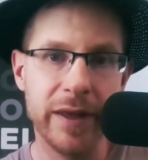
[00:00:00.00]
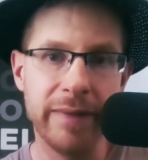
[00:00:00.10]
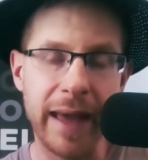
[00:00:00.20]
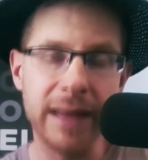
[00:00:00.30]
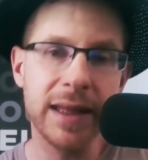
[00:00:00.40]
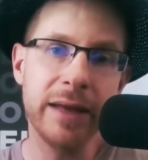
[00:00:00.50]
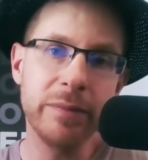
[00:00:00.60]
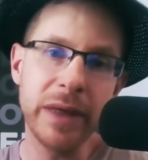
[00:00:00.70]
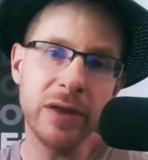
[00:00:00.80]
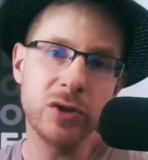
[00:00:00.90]
And that led
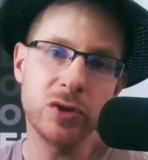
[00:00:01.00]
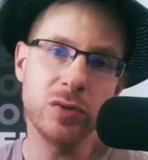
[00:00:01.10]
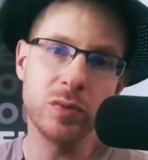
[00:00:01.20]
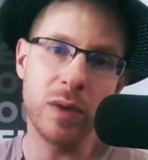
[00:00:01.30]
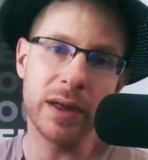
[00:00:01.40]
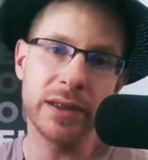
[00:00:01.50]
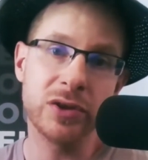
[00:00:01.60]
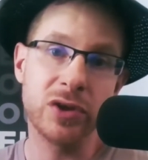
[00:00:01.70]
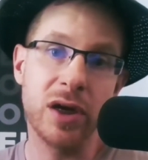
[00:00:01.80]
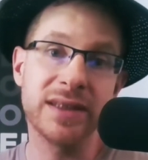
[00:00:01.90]
me to wanting
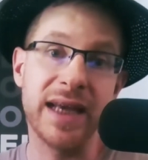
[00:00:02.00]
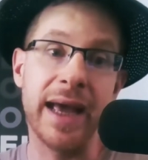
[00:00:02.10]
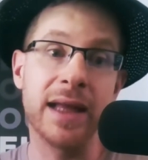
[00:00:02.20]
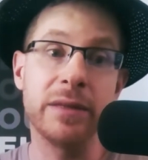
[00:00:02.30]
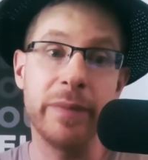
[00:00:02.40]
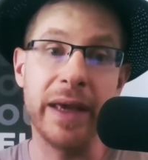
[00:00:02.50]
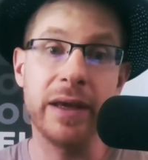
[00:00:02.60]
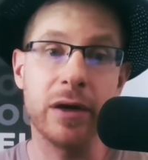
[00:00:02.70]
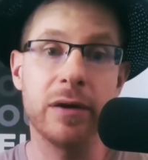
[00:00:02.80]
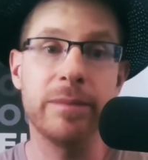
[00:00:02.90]
to talk to Alan Baker.